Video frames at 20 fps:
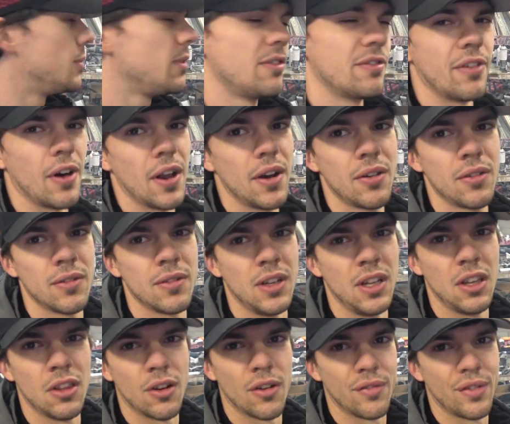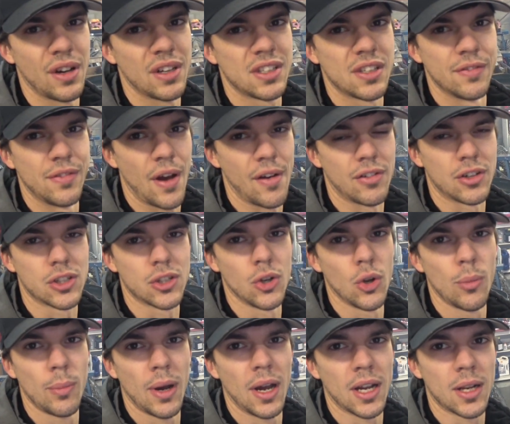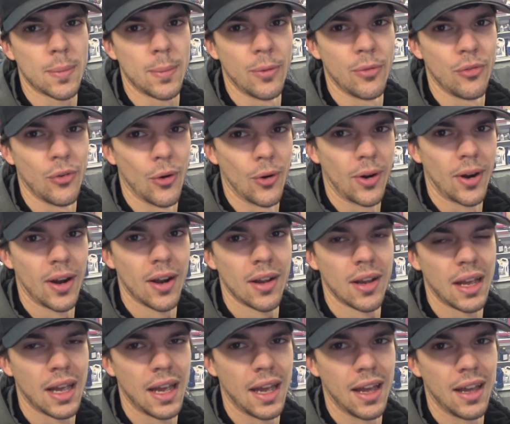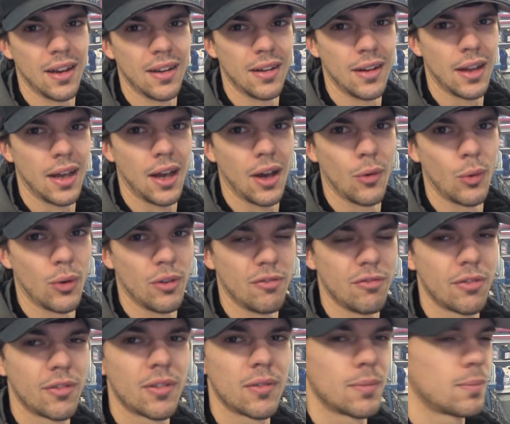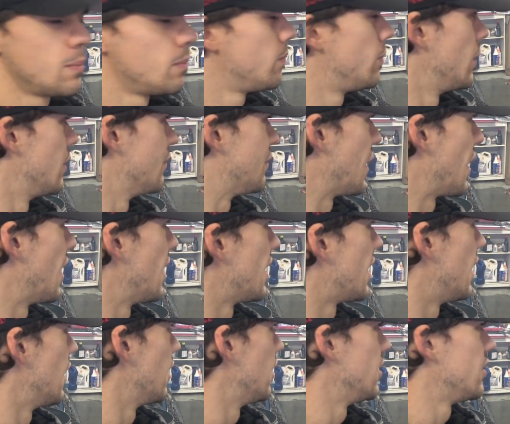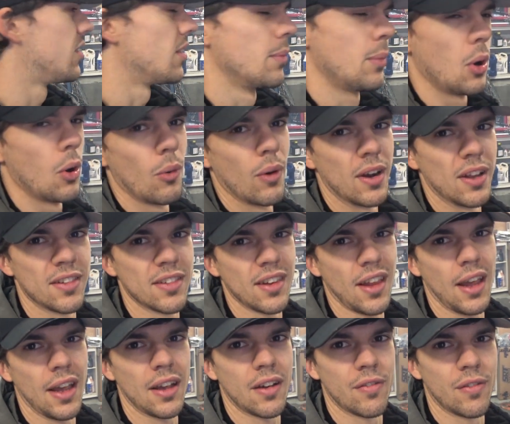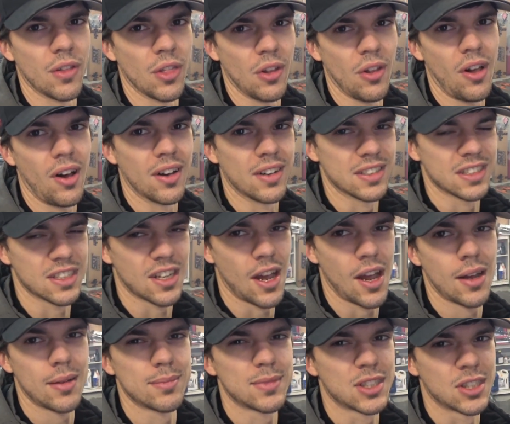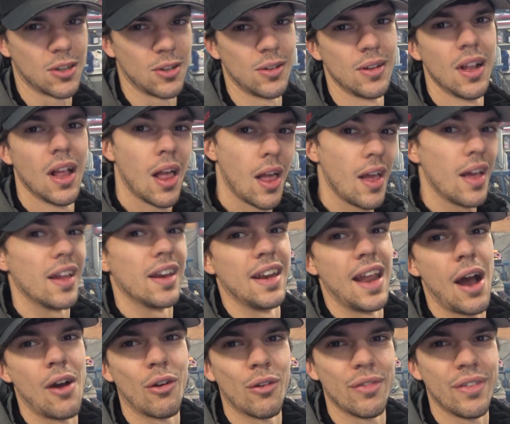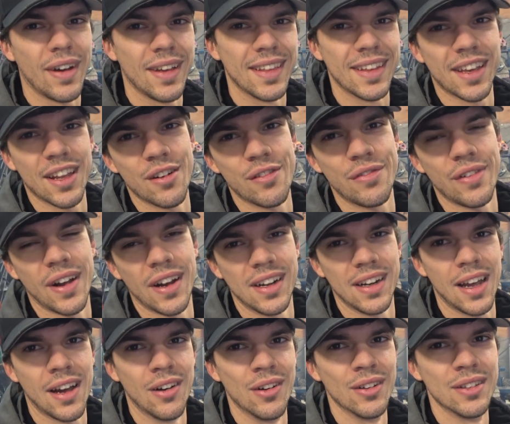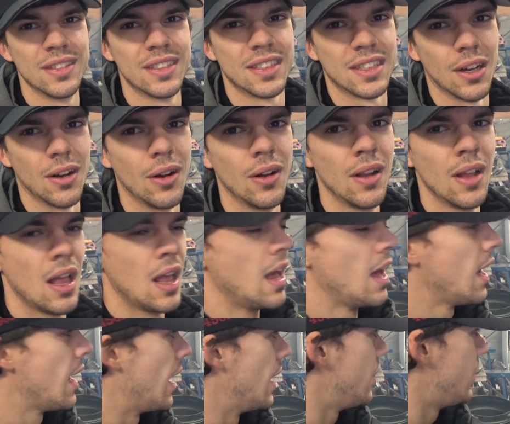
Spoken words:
be fun. Neither of us have ever snowbiked before, and we've been very curious about what it's like for the longest time, so now we're finally gonna find out. So I